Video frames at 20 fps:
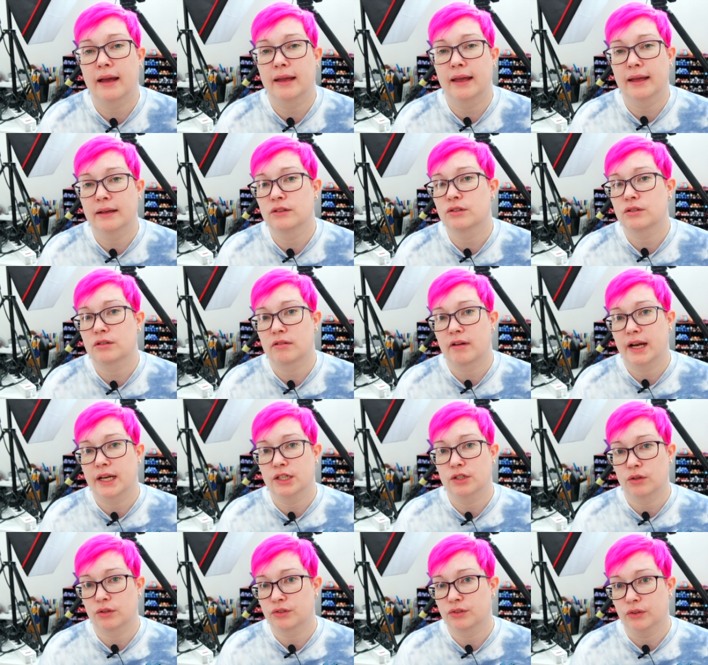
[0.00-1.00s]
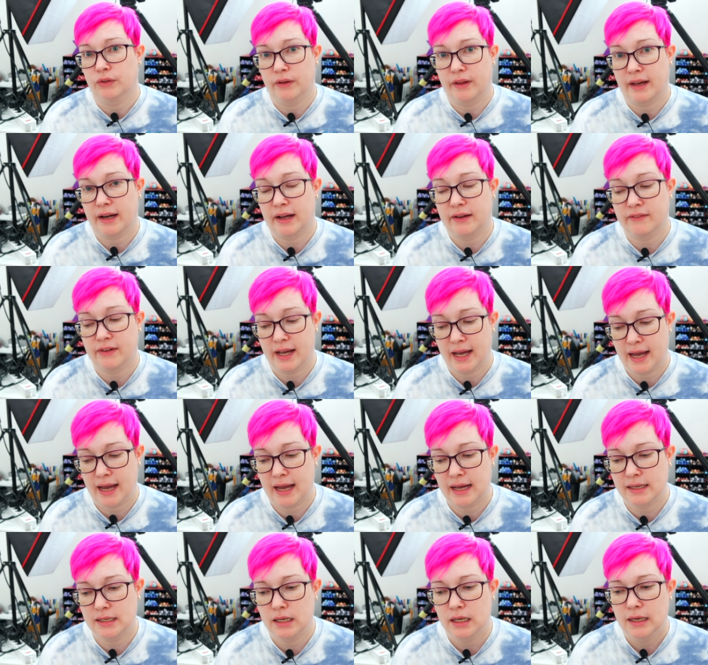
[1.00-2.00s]
endocrine doctor that I've
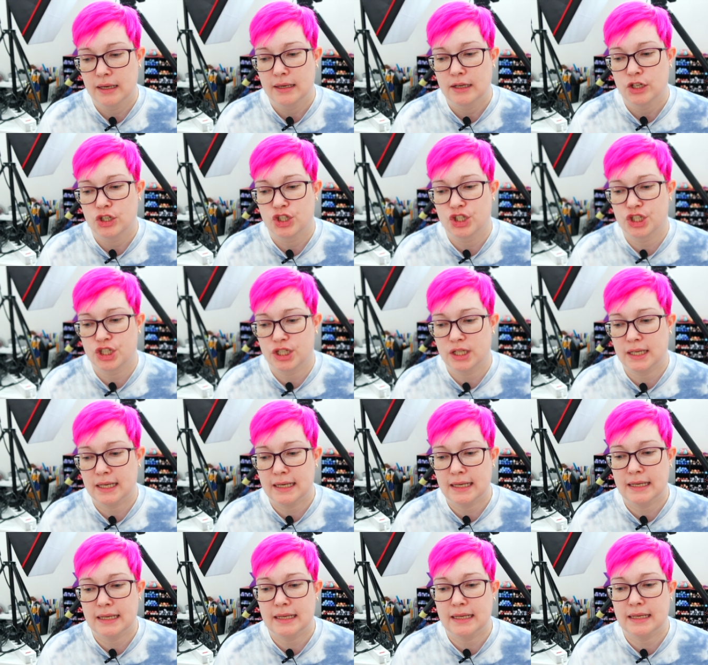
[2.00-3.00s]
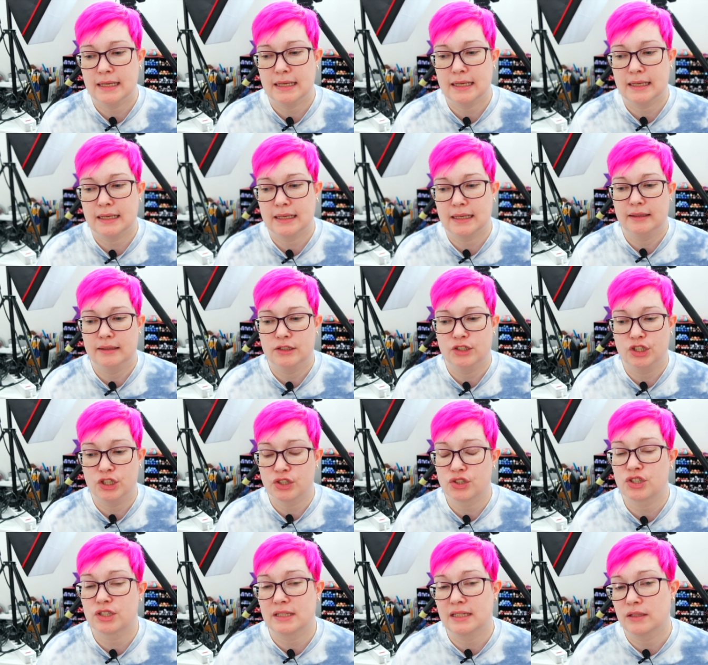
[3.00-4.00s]
had, she
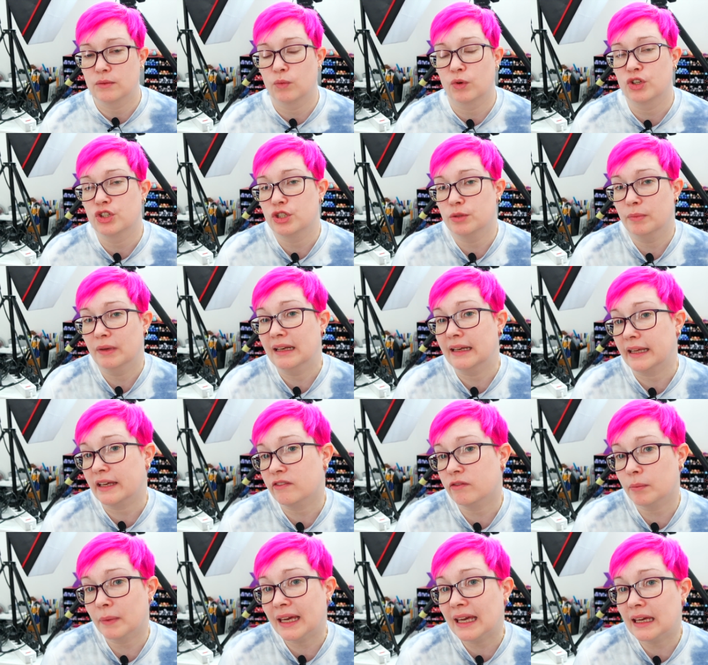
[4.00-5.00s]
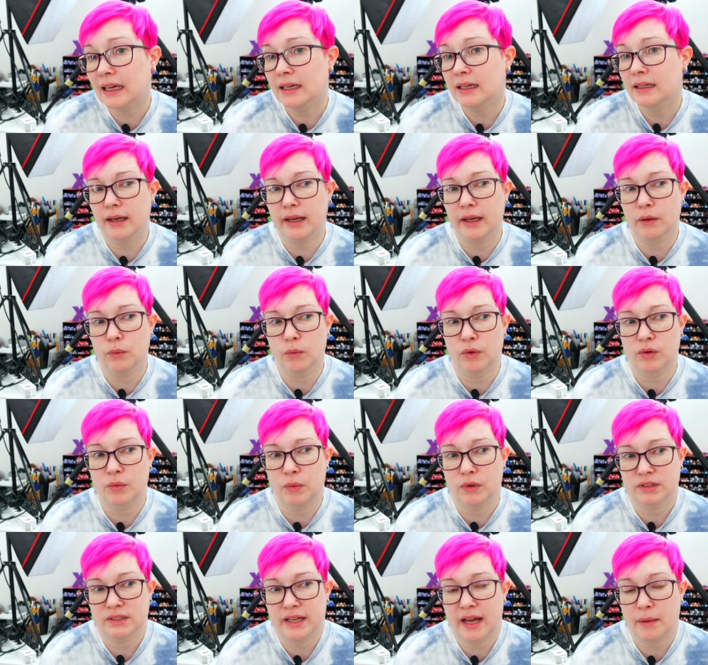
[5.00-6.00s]
just didn't want to believe me in what
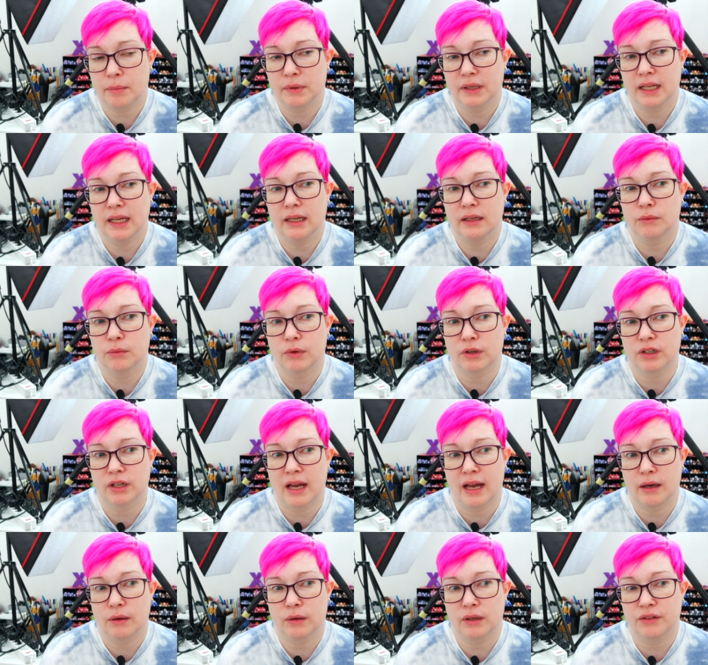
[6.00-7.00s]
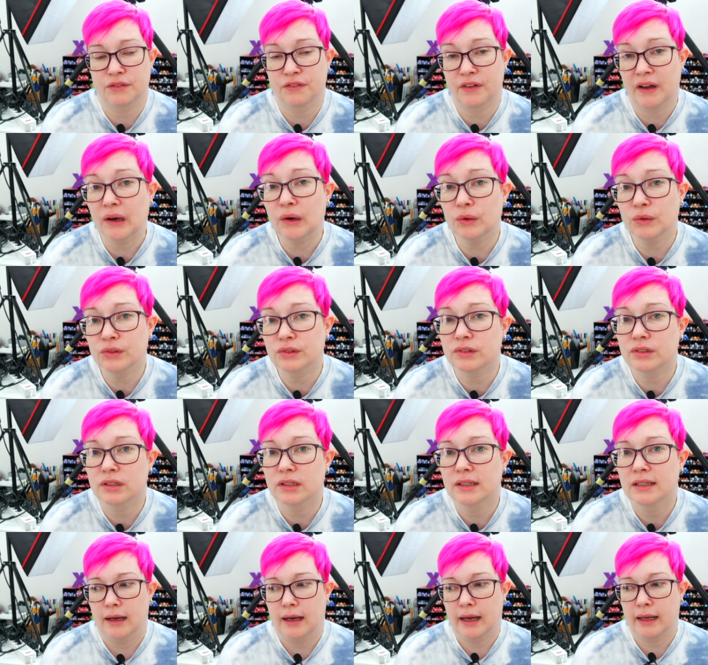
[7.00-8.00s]
was happening, what how I felt.
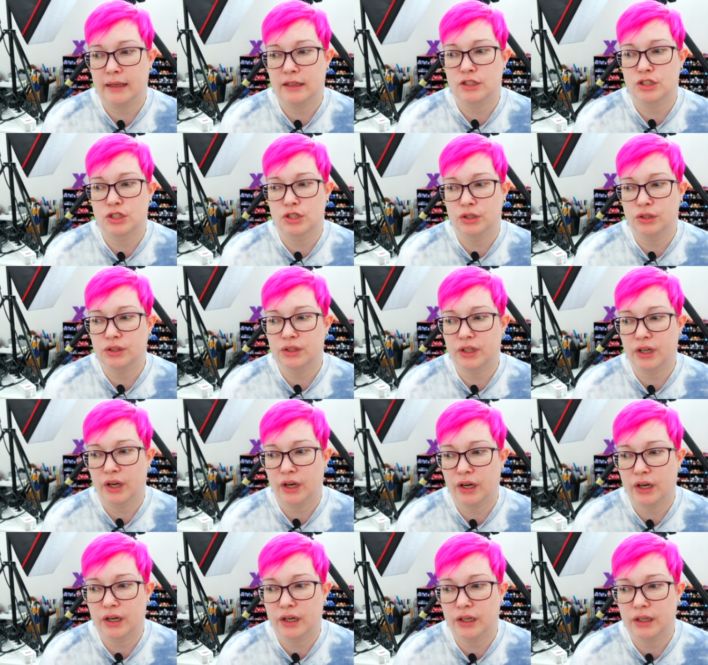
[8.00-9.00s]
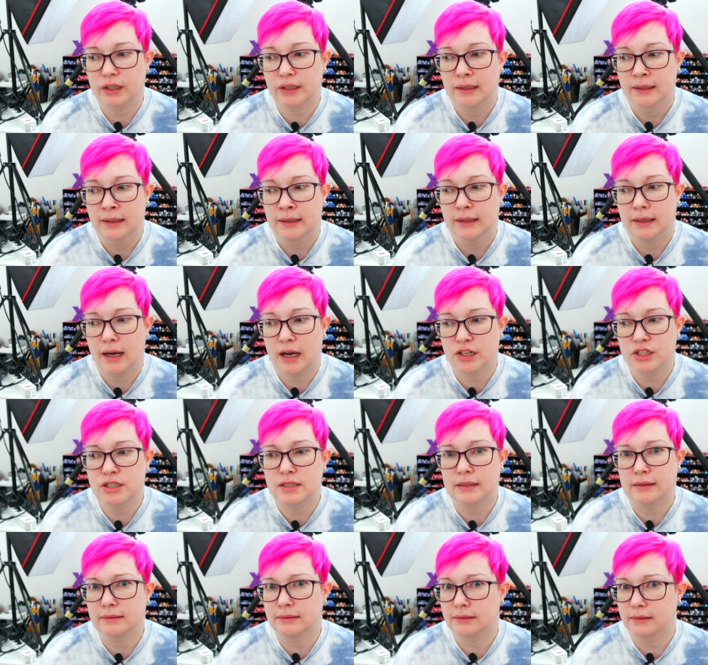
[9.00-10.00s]
And it took her
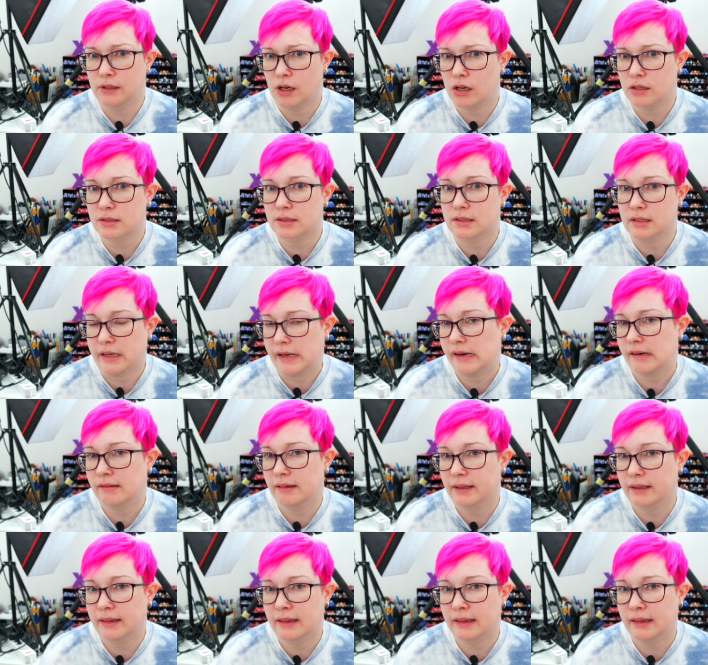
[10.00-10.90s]
until last year, I